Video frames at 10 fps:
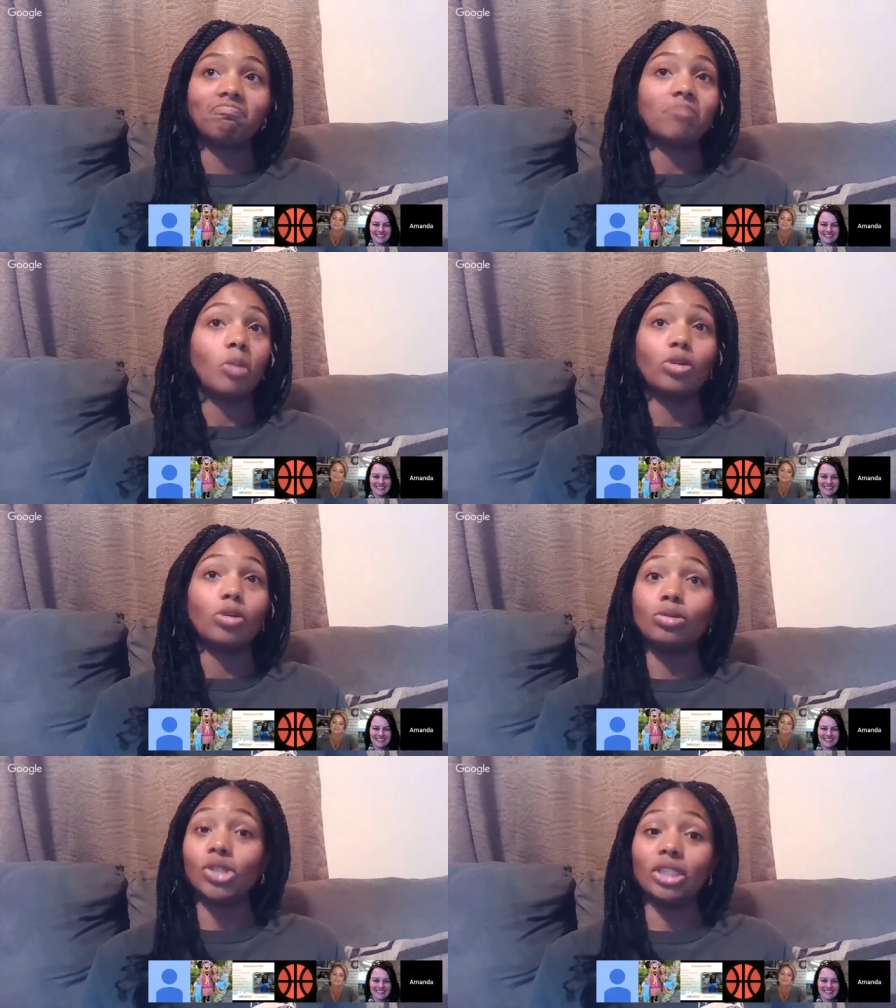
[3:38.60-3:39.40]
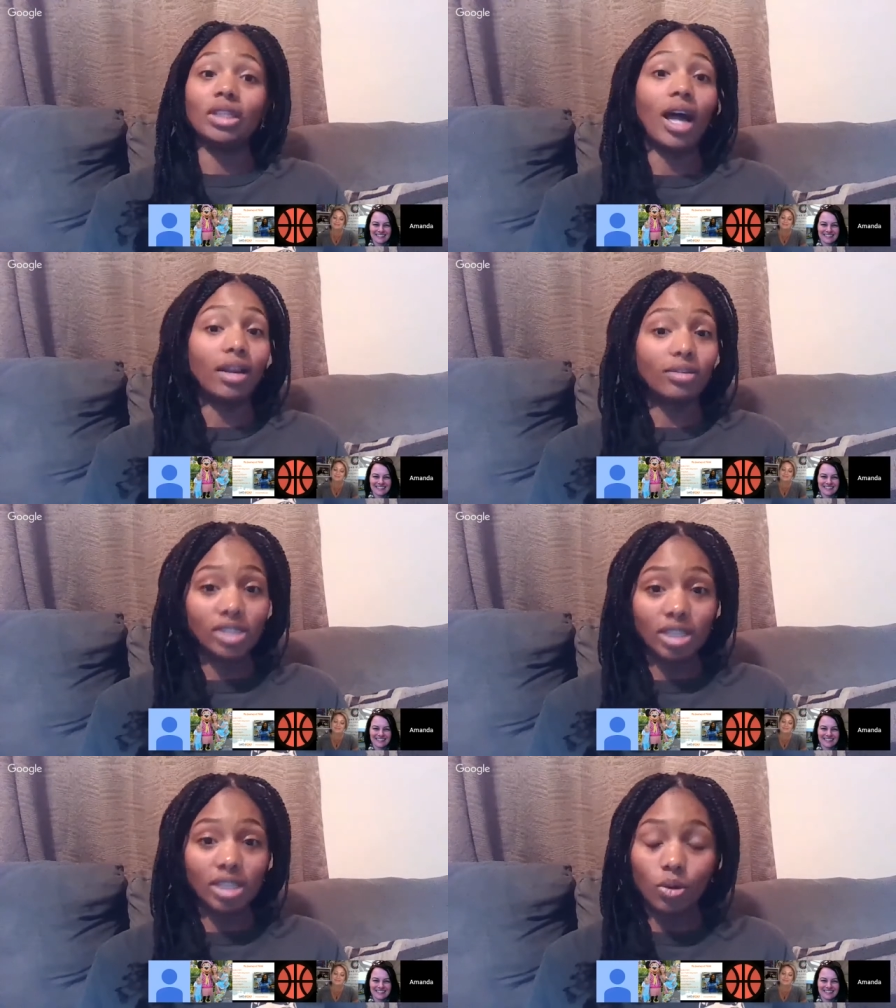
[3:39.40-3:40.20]
produced a lot of
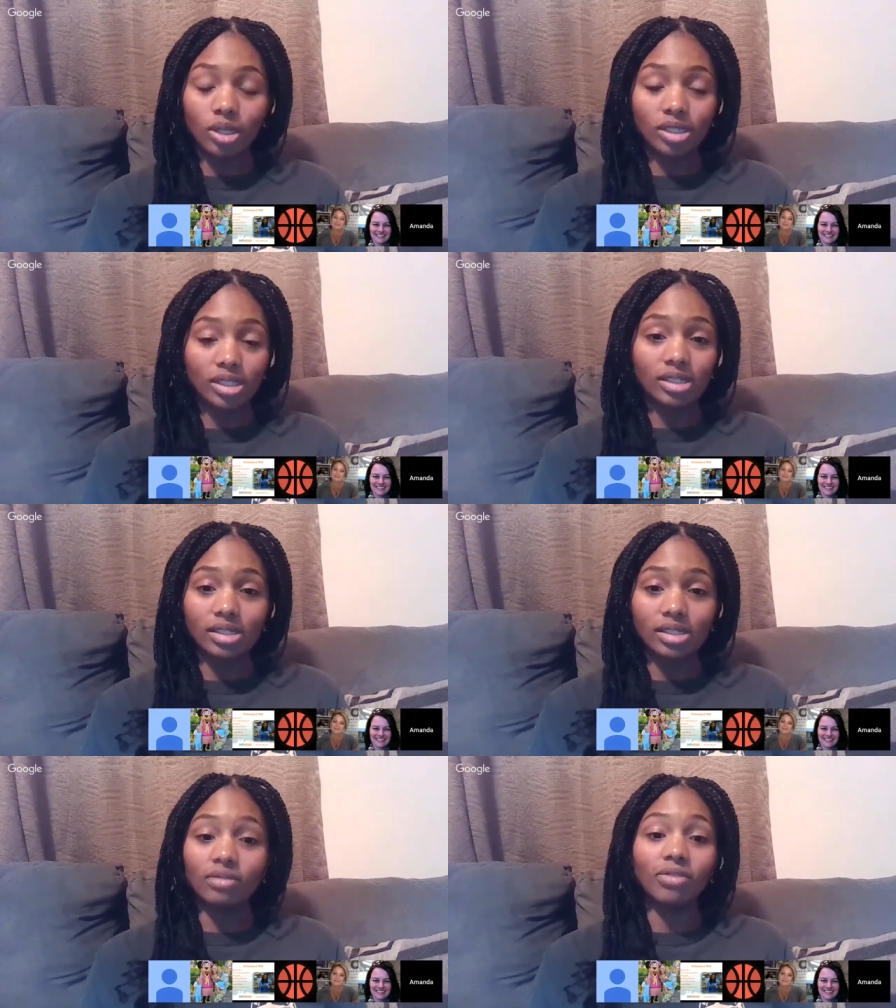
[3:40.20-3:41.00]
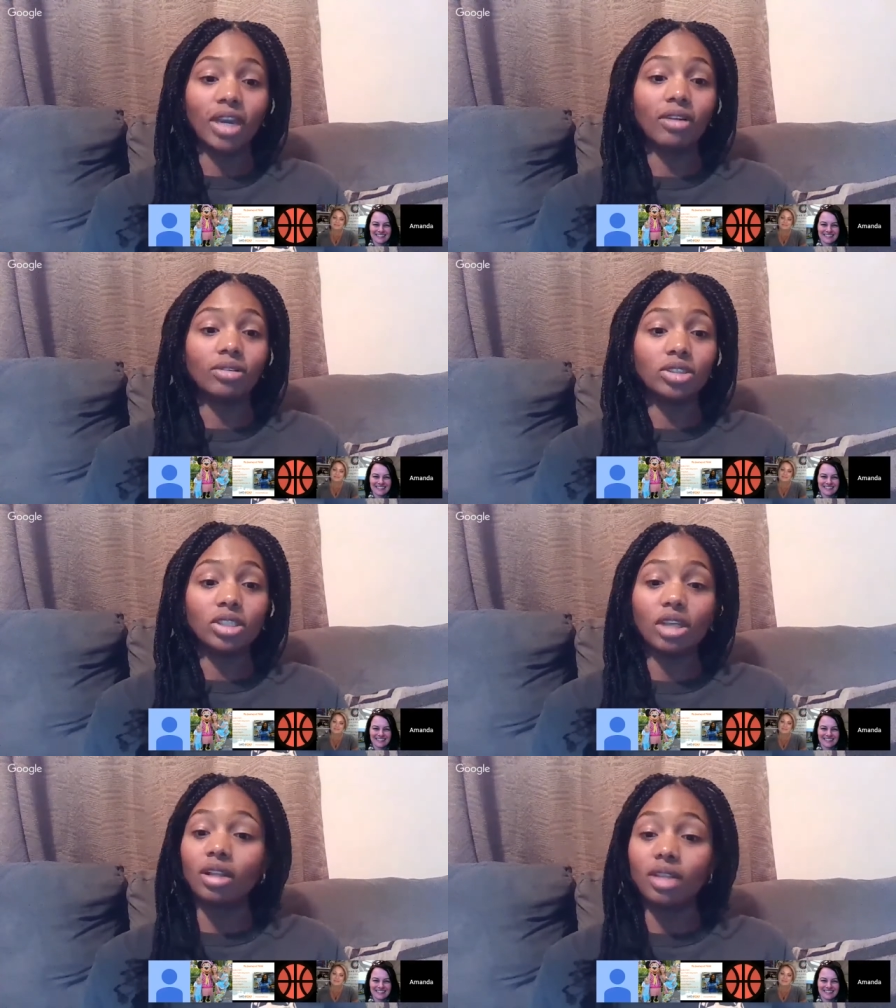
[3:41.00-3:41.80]
seahorses and found
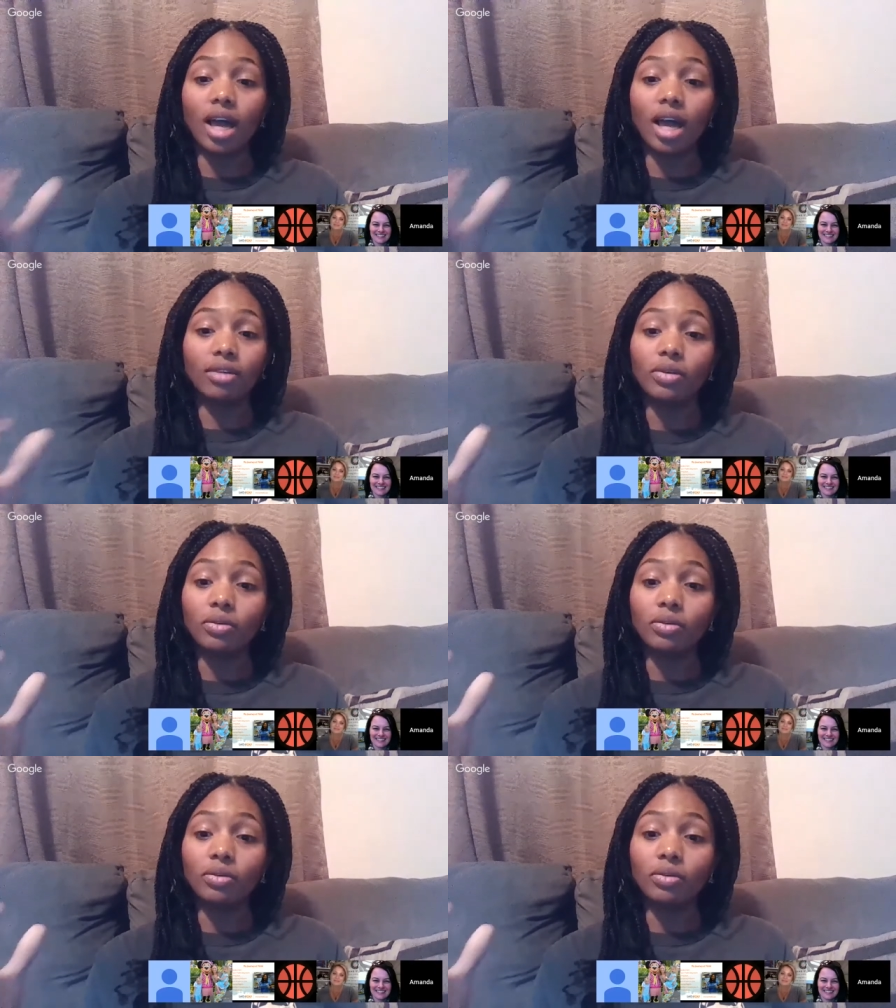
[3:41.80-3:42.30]
a lot of